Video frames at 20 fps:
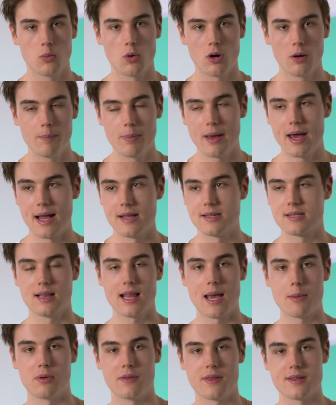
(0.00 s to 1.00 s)
what Pan's
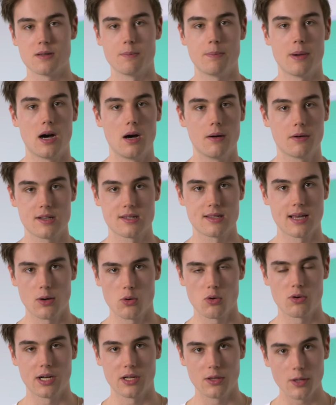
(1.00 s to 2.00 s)
Labyrinth is about because they
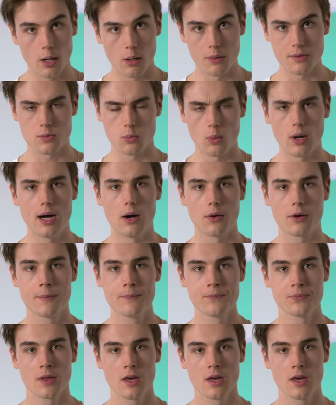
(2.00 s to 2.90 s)
already know it's wild.